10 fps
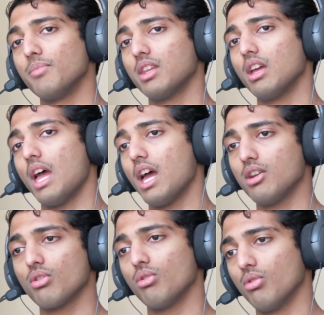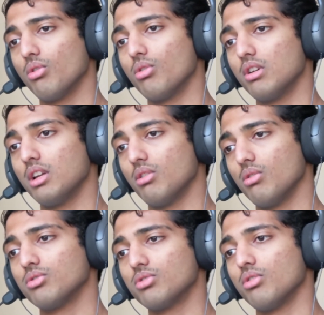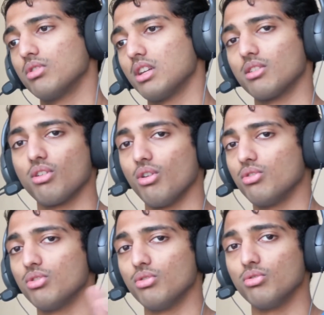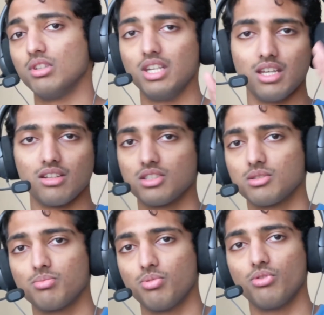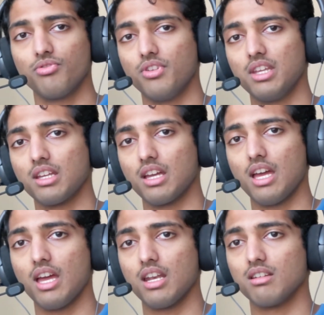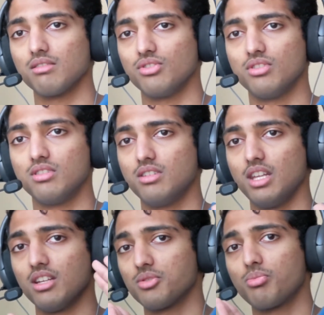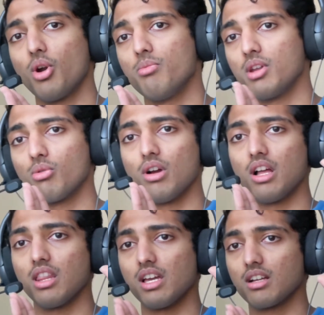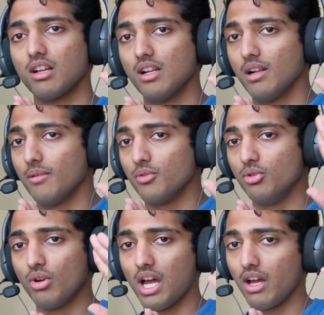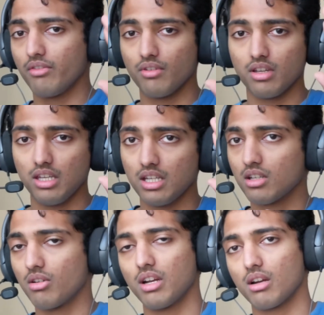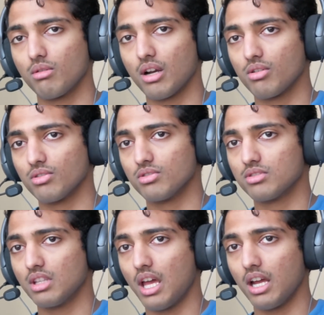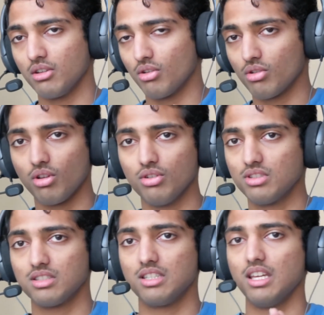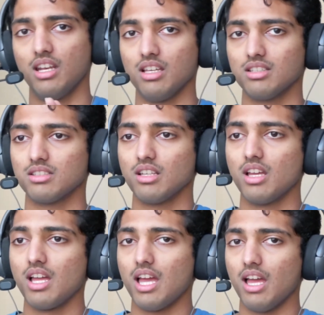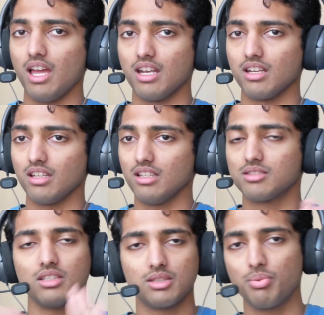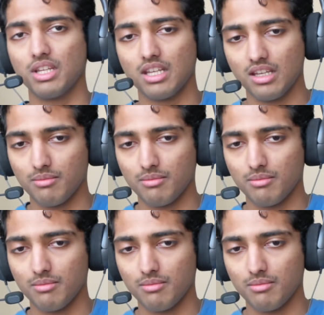And or it also can go to DNS spoofing and DNS probing, where like you have incorrect records at your closest DNS, and it's pretty